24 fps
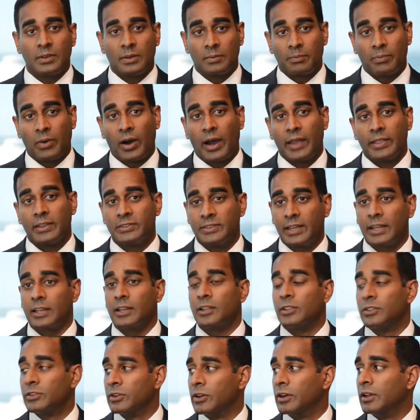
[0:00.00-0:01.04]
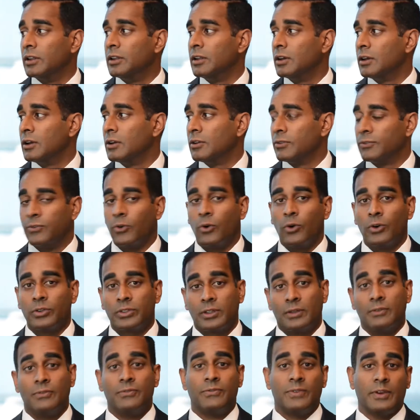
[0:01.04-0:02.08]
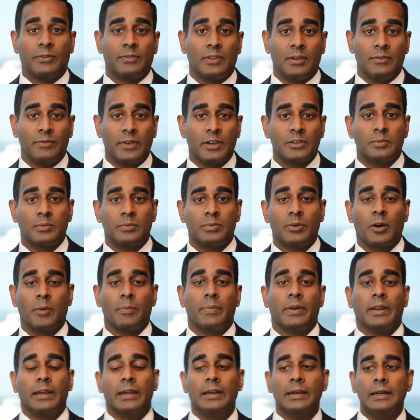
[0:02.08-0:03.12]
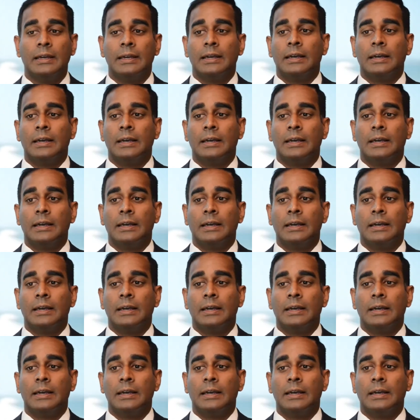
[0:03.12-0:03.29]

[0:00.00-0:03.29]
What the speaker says: buy the second, third, fourth and fifth investment property.